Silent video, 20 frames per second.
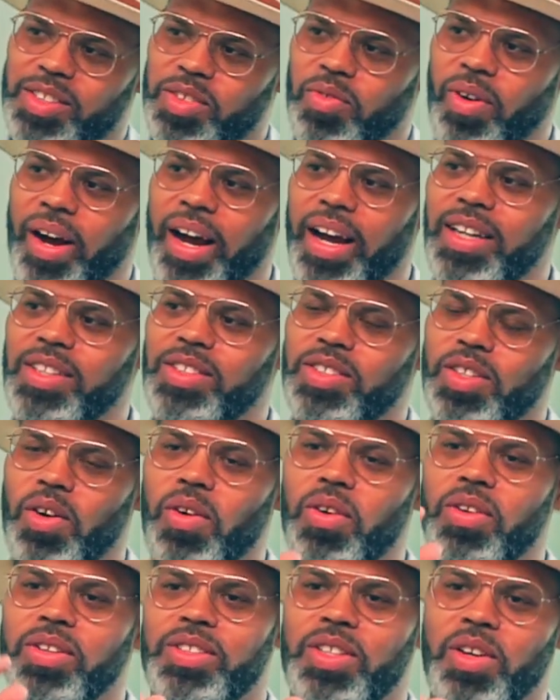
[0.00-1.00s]
Right.
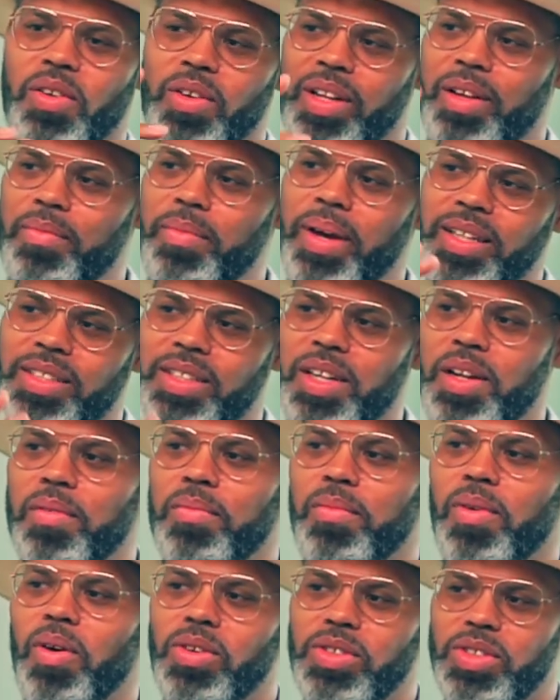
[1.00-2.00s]
So that makes it
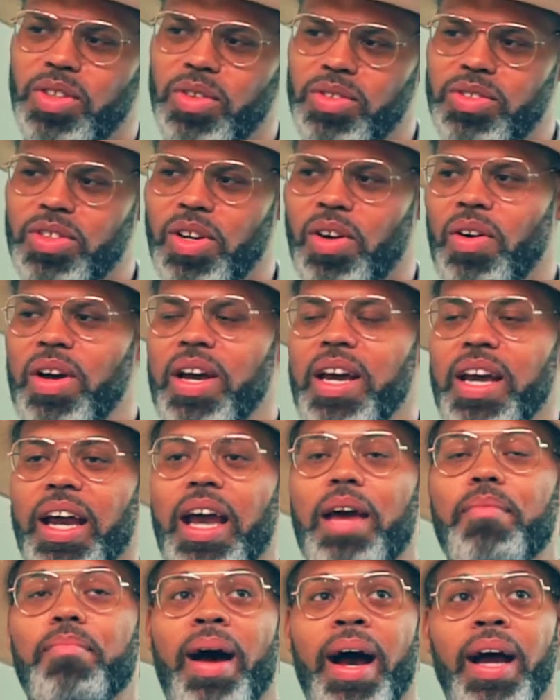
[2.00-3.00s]
emotional. So,
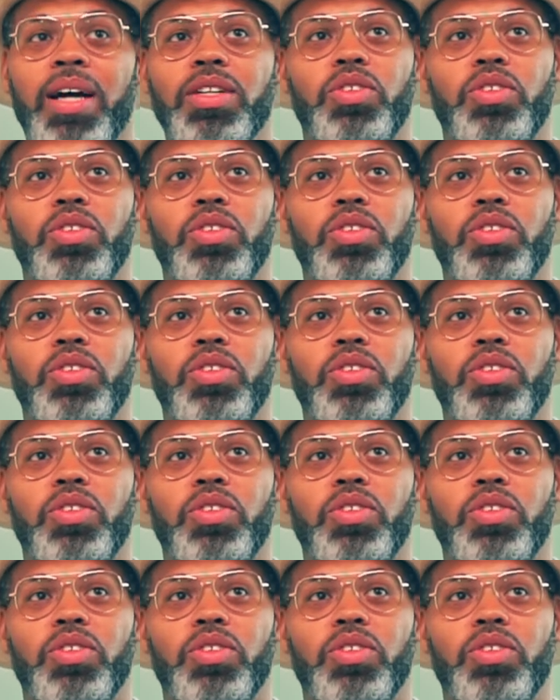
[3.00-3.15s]
and mind